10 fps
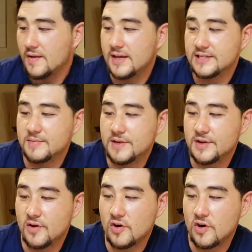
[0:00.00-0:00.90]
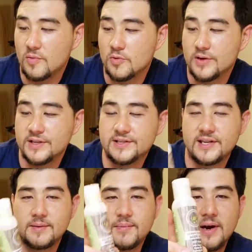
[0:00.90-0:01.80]
That's gonna be the herbal
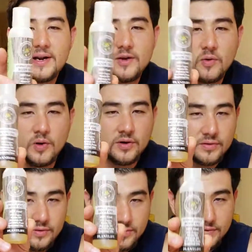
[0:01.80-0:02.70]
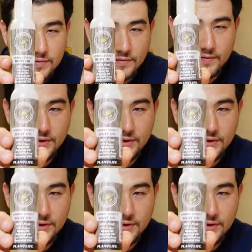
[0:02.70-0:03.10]
insect body oil, if